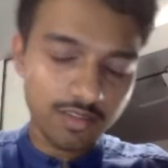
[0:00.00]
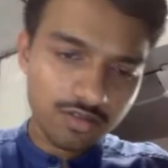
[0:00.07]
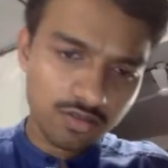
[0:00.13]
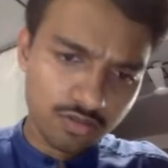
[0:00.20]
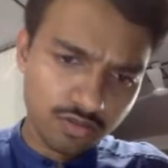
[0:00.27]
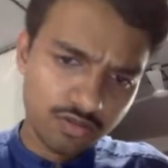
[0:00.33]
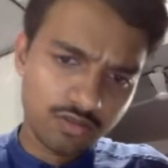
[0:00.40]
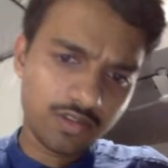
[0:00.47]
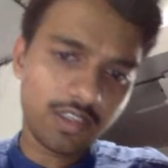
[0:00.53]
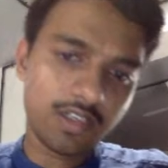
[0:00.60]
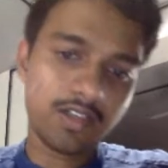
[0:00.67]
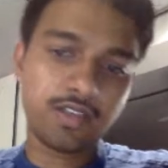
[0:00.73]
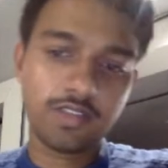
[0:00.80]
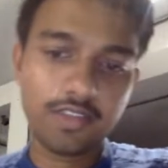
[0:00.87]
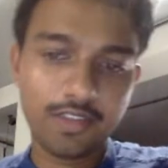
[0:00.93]
So
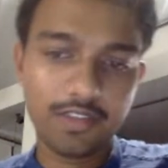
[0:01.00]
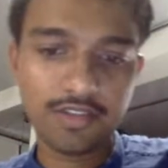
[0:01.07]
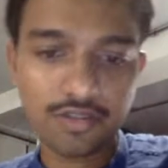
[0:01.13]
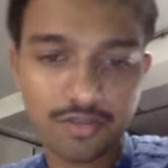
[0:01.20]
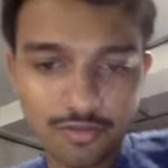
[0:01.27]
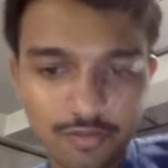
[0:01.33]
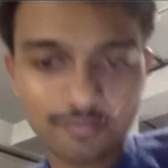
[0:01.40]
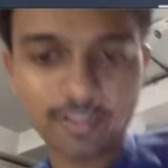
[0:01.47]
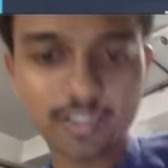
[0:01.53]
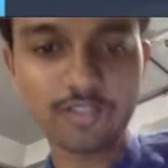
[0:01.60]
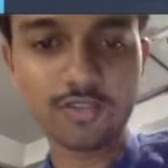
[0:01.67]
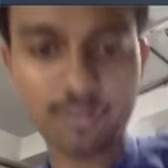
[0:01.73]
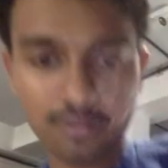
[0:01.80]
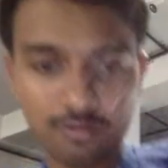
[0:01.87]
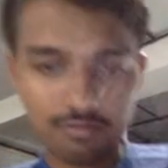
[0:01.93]
yeah, each Chrome
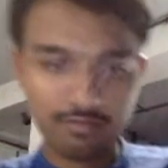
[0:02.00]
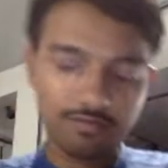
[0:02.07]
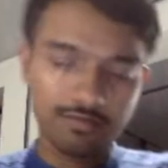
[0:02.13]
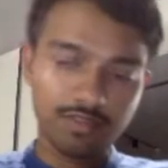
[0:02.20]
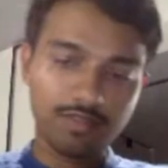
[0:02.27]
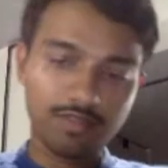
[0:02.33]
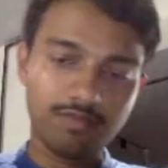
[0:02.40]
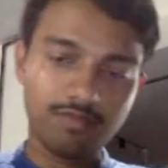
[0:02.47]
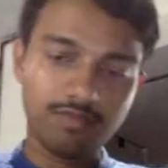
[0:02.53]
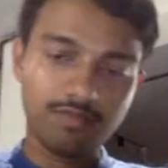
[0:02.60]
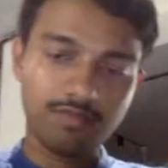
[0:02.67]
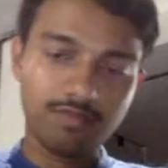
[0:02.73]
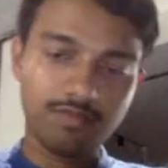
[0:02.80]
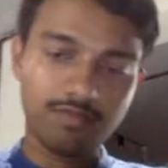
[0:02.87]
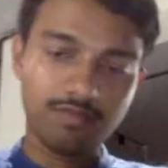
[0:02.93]
window will
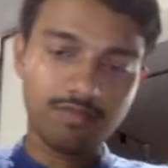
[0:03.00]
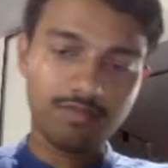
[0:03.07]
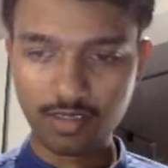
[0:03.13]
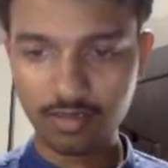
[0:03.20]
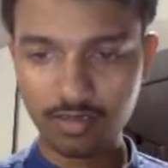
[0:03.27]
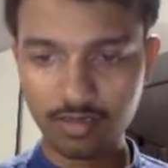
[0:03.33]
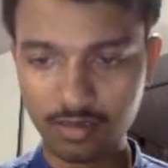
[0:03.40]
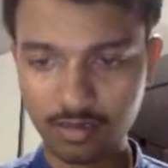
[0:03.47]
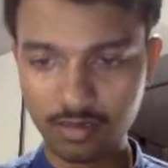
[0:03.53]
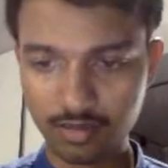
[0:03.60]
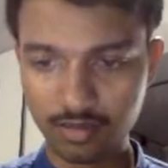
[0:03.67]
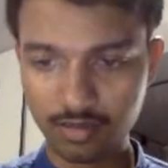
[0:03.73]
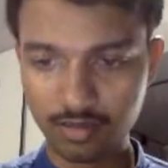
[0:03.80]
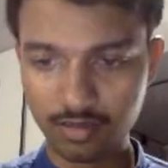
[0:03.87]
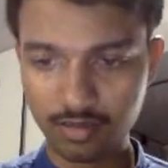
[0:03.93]
be
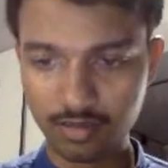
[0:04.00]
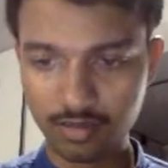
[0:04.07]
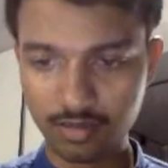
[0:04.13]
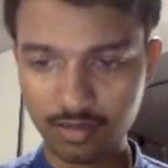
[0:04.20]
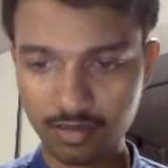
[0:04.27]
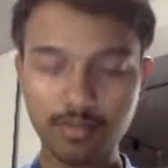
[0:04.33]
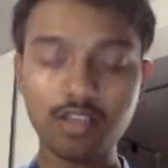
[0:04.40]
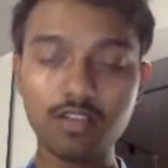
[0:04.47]
running.